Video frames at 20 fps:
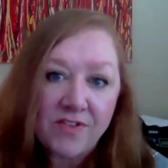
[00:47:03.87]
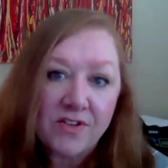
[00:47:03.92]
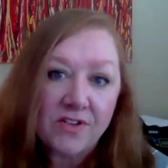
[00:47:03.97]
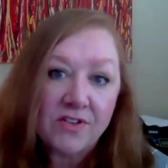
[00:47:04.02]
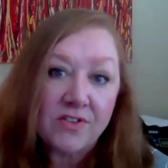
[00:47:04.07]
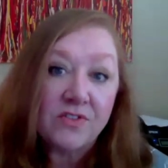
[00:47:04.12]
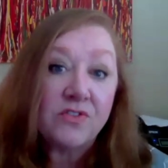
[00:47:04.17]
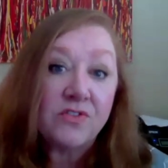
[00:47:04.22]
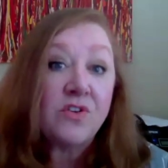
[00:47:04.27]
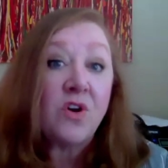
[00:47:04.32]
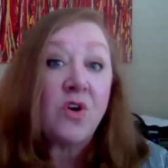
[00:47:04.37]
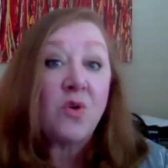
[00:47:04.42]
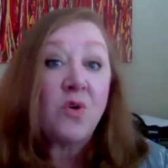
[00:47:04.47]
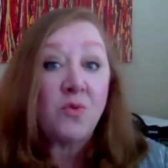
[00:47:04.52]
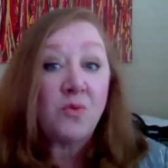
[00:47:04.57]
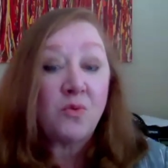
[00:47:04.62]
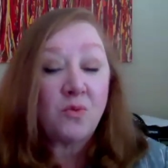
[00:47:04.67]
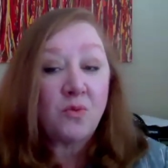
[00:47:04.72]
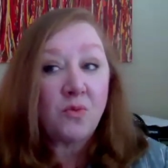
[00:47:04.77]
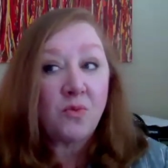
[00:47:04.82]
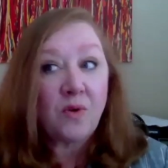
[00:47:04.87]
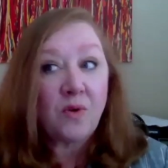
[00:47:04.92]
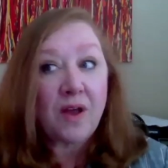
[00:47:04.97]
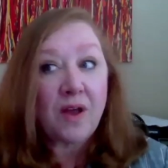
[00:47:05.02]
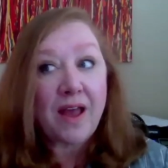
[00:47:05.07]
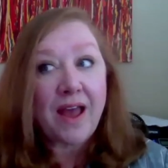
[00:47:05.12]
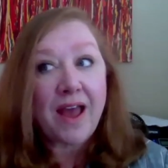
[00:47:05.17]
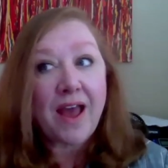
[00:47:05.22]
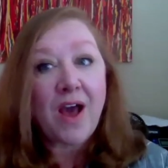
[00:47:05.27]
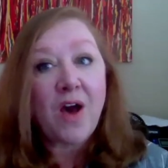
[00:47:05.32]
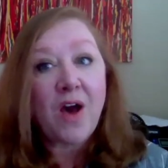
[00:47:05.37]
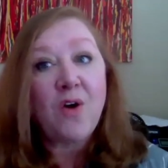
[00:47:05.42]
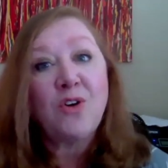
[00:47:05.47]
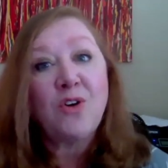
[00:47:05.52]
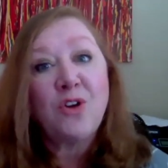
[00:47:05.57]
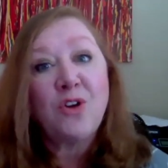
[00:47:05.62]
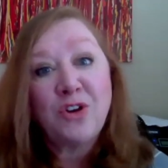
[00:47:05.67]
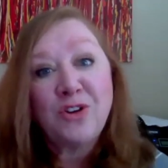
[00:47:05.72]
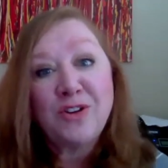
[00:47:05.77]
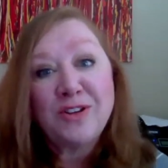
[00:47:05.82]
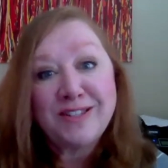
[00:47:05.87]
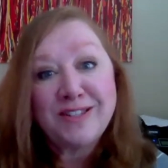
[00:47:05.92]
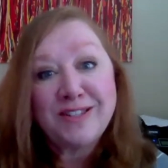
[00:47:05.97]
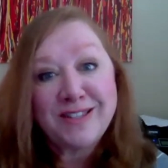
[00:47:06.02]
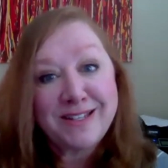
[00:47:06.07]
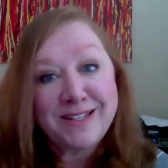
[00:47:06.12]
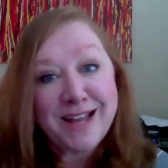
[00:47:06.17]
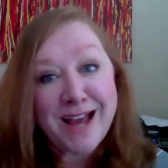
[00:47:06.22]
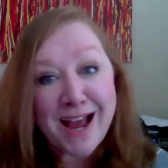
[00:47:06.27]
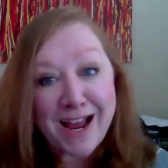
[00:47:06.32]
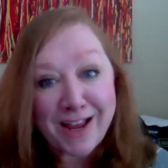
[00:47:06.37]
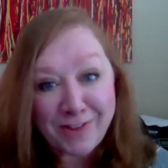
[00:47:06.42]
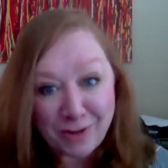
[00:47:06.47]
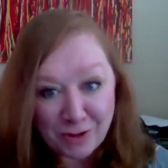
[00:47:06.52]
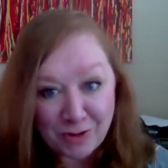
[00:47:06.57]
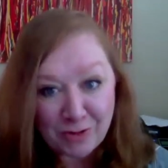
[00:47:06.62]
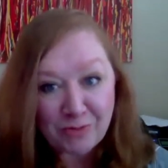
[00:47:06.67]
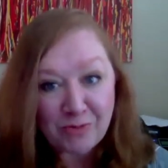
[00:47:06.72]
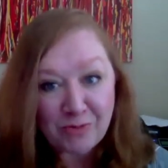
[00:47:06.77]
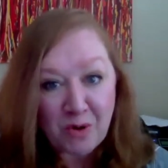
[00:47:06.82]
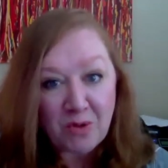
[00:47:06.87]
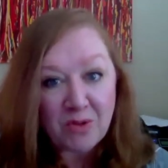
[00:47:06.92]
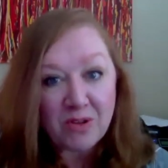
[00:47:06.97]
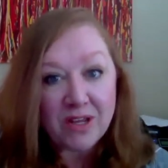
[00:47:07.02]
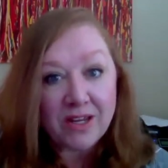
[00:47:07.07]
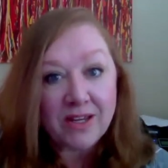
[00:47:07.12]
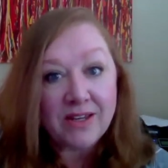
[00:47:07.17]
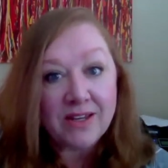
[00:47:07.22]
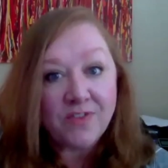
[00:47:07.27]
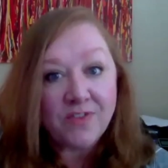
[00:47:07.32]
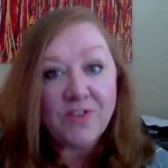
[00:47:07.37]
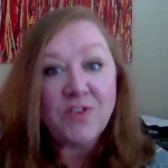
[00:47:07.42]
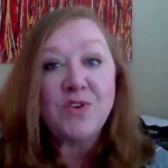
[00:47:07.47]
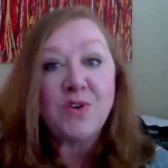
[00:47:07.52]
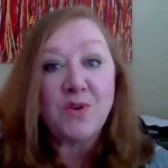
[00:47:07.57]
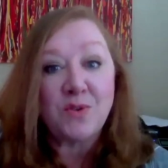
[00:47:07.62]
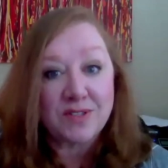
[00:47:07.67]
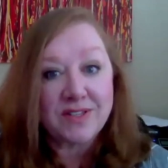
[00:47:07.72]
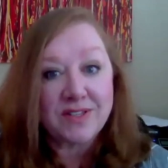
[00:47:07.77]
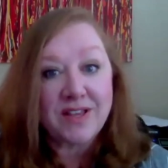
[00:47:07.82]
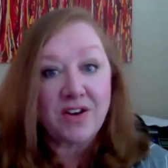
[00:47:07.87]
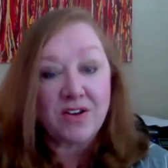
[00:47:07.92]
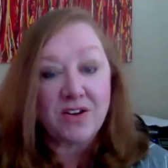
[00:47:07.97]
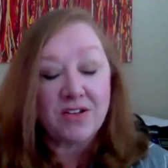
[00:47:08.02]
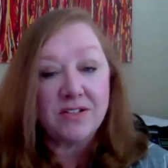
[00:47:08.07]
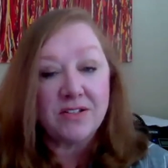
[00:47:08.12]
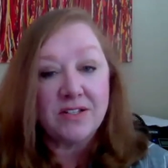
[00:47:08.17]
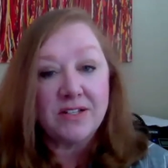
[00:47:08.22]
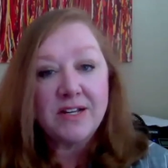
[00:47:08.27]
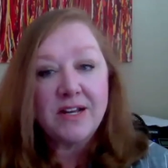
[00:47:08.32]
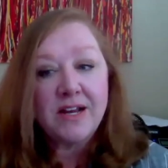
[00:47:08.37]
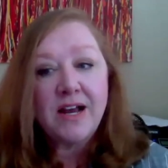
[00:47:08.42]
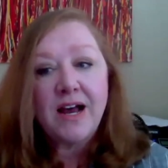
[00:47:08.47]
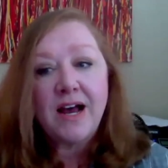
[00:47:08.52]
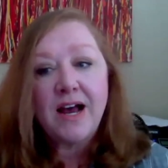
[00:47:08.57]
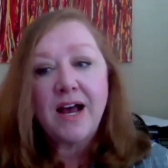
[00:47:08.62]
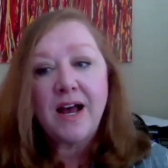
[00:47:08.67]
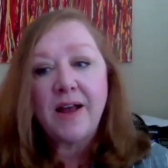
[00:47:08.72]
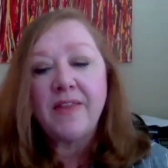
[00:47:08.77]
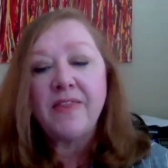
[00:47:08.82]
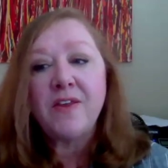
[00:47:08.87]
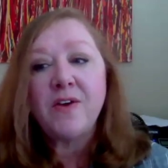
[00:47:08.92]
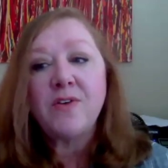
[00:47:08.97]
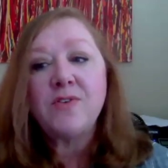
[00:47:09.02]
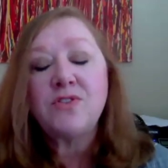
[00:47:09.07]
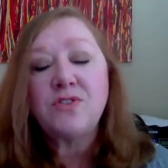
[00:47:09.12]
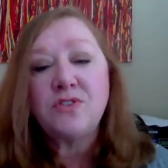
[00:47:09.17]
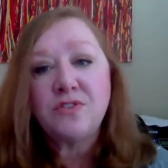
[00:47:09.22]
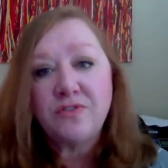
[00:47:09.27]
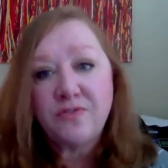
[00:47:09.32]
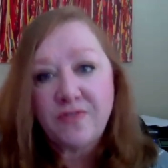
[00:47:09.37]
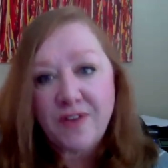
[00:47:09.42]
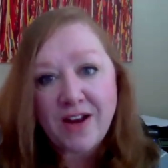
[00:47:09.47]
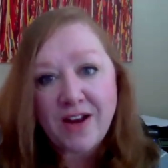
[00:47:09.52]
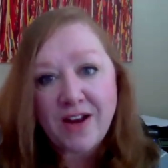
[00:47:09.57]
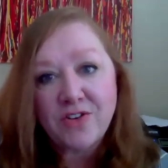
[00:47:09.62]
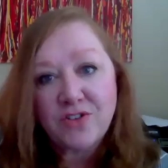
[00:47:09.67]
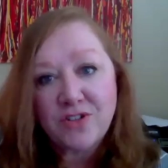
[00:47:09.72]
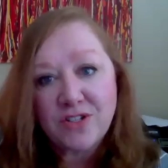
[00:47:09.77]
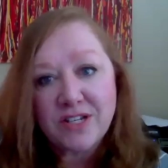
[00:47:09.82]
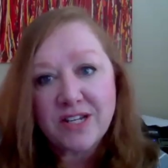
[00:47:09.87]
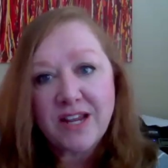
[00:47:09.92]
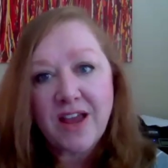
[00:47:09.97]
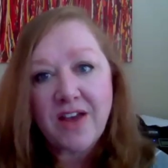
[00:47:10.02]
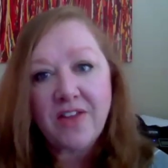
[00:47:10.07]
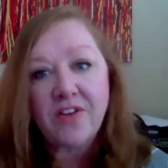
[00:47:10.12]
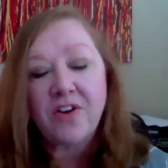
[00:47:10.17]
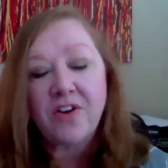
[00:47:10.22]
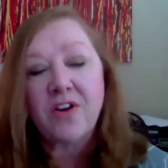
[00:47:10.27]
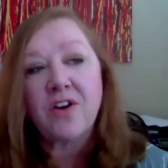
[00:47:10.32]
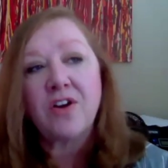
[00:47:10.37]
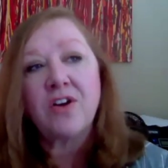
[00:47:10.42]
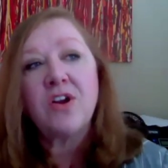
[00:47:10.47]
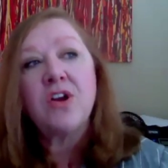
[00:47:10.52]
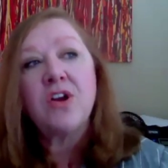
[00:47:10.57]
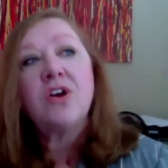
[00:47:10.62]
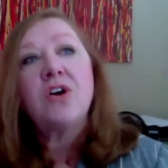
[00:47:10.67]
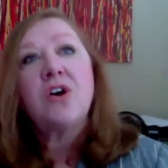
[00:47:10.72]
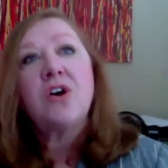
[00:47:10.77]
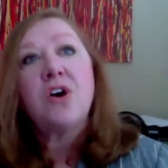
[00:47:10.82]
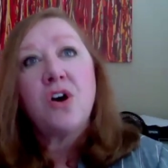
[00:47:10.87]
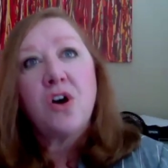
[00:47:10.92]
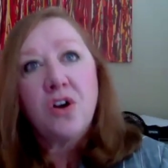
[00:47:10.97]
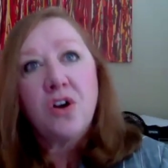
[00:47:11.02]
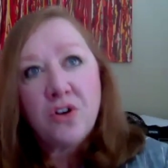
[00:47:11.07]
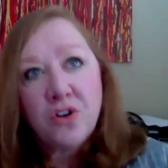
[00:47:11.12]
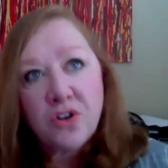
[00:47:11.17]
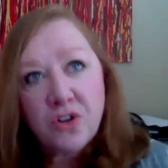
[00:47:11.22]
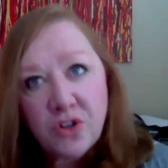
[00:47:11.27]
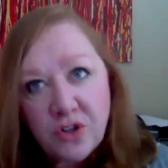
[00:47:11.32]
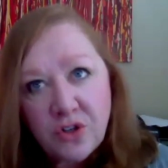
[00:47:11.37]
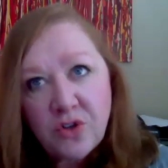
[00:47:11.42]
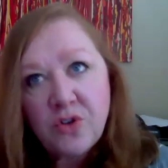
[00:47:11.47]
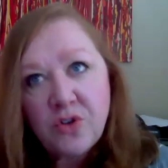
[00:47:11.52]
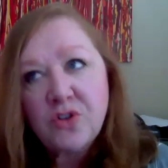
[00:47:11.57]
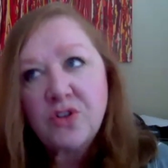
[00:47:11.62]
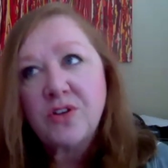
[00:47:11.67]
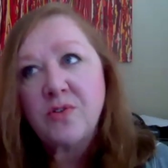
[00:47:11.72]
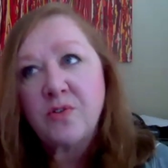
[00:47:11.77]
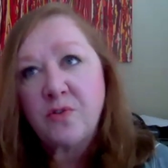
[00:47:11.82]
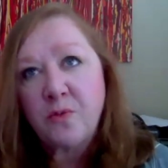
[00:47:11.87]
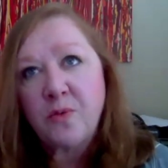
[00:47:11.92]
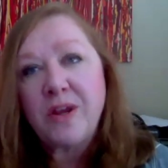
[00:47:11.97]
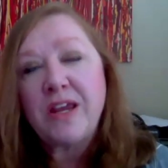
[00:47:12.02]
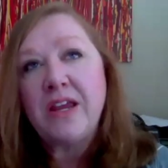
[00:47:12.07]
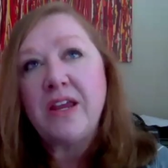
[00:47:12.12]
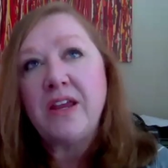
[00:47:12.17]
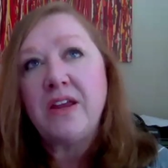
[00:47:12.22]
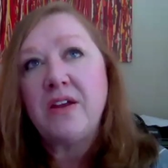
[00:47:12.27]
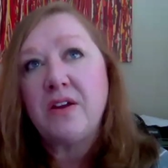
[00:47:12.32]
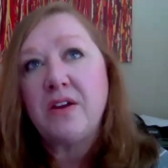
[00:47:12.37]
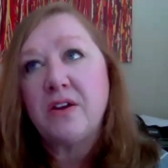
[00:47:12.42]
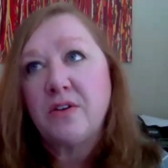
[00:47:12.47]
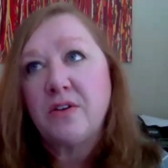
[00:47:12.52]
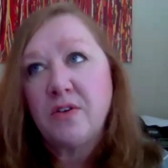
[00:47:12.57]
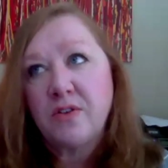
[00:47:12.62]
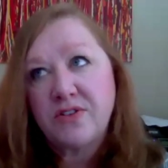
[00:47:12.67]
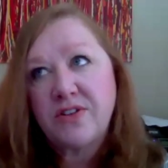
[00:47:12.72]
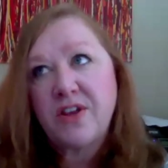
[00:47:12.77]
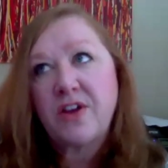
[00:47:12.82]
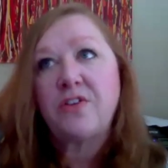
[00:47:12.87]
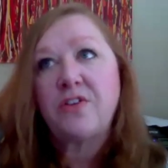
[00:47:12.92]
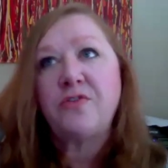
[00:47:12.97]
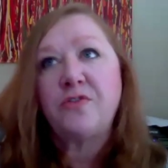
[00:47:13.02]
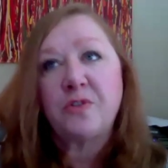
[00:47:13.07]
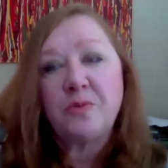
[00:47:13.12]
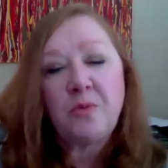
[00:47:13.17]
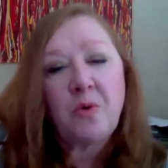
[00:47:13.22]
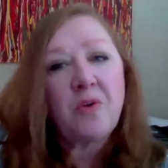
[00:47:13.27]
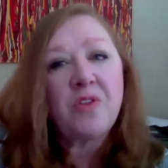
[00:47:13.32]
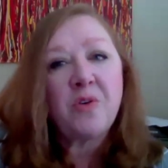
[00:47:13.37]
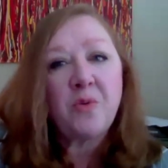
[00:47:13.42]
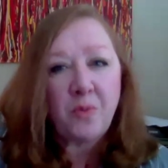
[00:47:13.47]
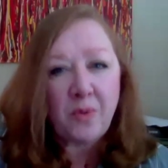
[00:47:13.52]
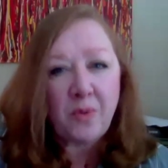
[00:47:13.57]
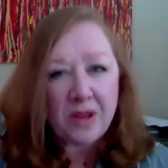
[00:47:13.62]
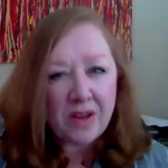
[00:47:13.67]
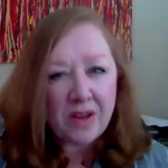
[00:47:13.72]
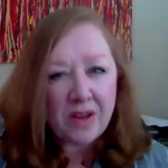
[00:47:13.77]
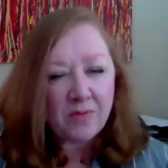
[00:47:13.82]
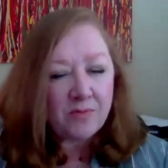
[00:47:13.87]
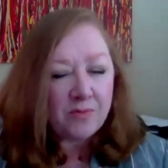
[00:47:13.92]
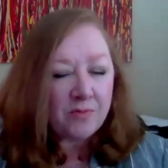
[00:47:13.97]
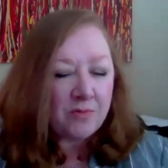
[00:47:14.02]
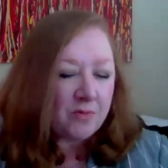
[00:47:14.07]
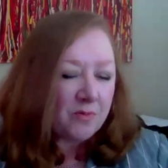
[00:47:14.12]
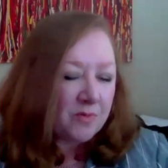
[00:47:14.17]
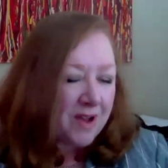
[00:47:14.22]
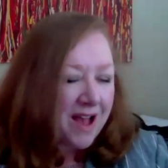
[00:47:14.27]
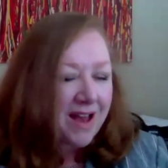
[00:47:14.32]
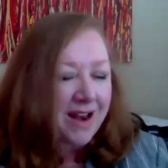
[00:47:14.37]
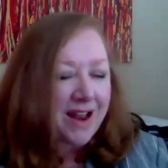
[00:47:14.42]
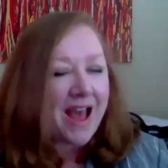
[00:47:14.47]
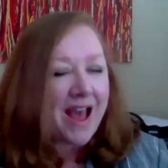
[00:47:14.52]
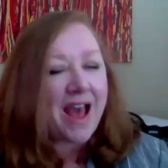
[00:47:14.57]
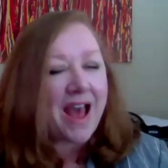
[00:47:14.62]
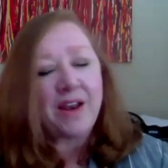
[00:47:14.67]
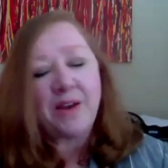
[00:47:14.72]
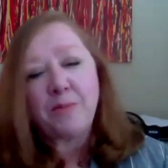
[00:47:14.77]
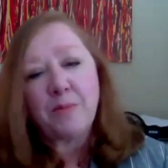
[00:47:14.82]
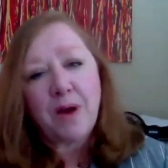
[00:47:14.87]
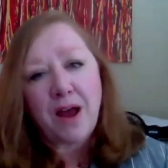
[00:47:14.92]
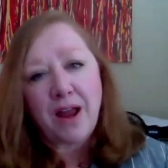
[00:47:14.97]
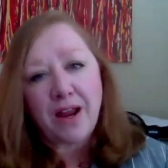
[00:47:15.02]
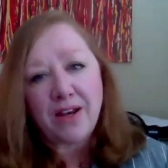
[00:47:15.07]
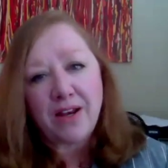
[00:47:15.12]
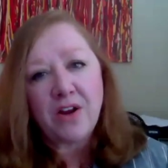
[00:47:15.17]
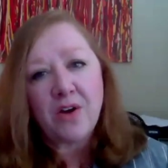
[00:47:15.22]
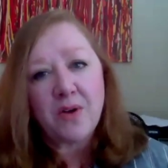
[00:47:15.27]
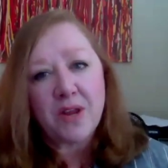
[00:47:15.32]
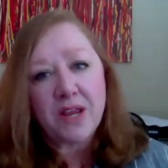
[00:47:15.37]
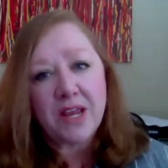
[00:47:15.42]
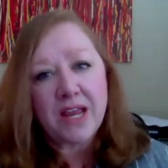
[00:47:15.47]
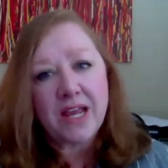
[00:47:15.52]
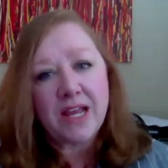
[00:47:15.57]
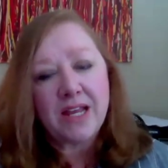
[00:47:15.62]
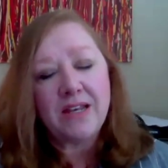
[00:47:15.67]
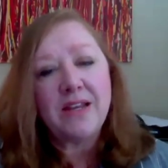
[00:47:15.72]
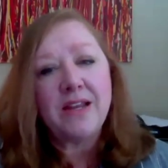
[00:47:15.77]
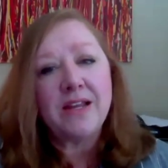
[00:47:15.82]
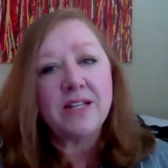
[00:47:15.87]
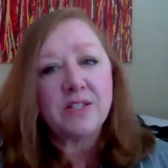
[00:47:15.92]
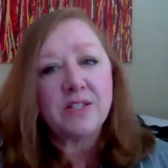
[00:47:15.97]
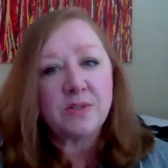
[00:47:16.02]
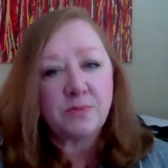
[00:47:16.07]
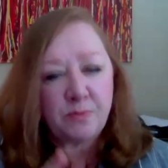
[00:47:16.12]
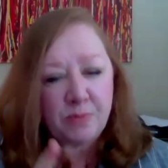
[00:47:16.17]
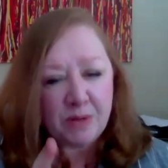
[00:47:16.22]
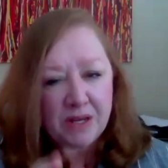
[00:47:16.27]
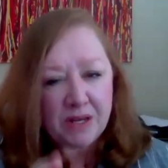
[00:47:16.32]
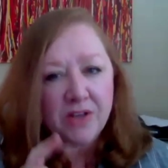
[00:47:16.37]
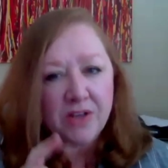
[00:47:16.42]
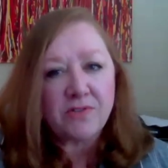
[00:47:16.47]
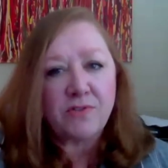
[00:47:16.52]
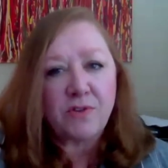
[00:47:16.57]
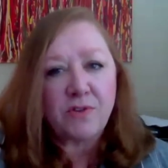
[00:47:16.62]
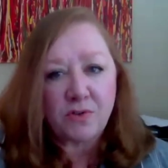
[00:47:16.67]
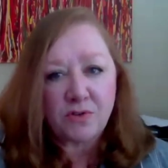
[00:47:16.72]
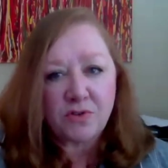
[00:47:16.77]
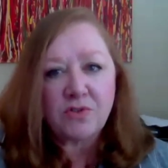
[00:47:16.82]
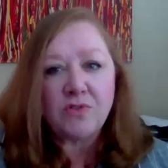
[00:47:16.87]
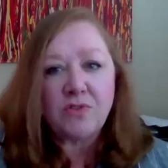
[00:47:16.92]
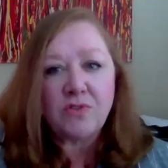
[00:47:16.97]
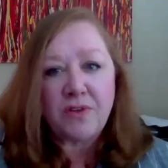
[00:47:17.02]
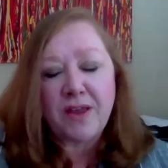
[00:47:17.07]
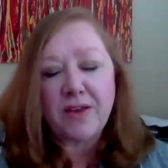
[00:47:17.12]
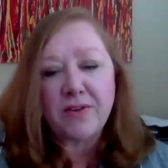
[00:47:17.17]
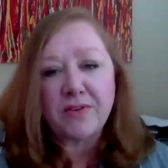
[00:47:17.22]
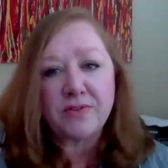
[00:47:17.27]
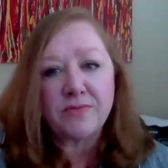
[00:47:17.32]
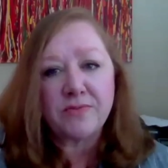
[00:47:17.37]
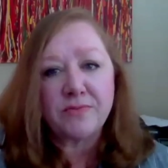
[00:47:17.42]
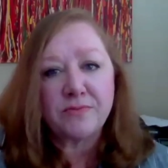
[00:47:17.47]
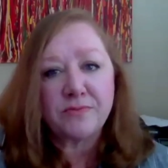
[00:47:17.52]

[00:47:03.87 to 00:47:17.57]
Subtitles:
to know how good is the die that you're rolling if you don't settle. And those two factors together, usually if we settle for more than we kind of had in mind going in, it's because of those two things.